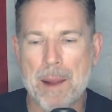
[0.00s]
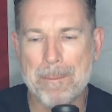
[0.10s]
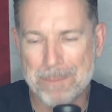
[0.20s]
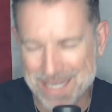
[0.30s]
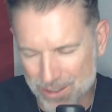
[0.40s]

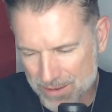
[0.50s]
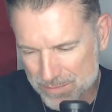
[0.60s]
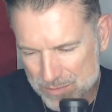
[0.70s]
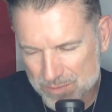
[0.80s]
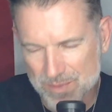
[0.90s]
bigger.
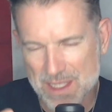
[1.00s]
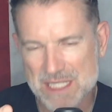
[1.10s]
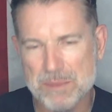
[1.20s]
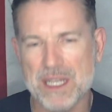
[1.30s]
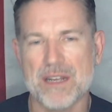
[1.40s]

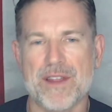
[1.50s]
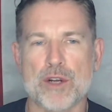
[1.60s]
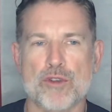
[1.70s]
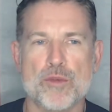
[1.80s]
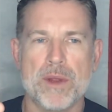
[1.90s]
Speaking of that
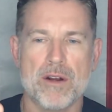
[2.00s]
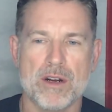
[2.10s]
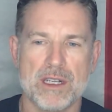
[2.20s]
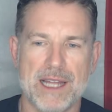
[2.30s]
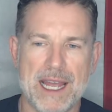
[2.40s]
group and our
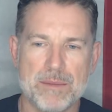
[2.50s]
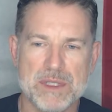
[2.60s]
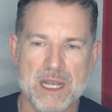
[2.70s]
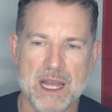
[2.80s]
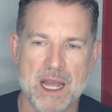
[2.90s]
collabs,
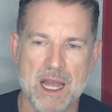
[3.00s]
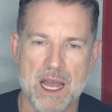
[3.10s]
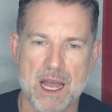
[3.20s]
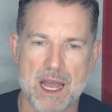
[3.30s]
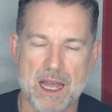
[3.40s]

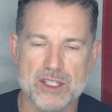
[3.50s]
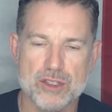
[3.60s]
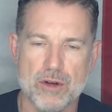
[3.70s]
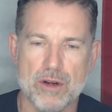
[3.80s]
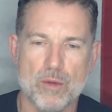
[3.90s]
I
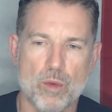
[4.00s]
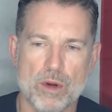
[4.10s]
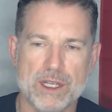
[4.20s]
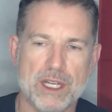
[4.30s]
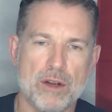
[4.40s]
started
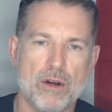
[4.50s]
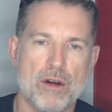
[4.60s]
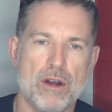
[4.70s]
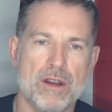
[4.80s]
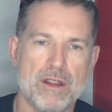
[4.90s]
working
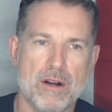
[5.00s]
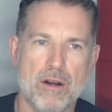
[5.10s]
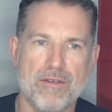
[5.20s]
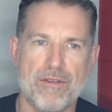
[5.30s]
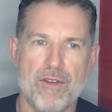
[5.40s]
on
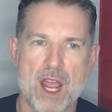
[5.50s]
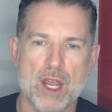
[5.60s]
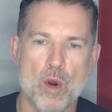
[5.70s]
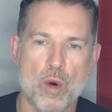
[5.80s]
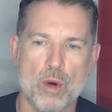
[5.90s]
our
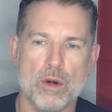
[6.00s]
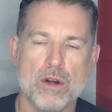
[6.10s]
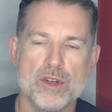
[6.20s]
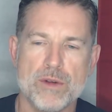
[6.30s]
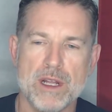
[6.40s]
fake
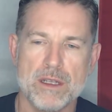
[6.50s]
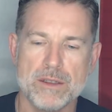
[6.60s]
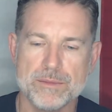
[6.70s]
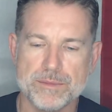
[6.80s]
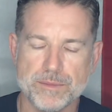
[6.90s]
horror
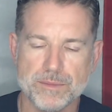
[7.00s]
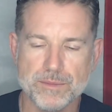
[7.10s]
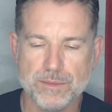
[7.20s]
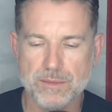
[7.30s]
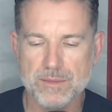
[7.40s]
trailer.
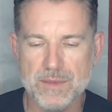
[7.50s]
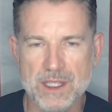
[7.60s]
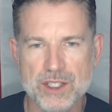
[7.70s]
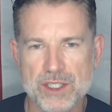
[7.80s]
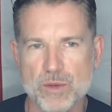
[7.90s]

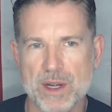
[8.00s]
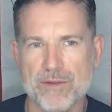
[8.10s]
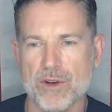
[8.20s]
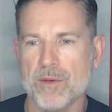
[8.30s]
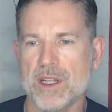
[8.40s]
Just waiting
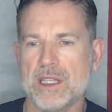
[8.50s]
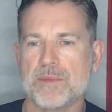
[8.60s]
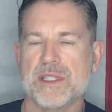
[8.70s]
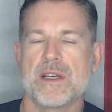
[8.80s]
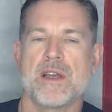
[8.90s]
for clips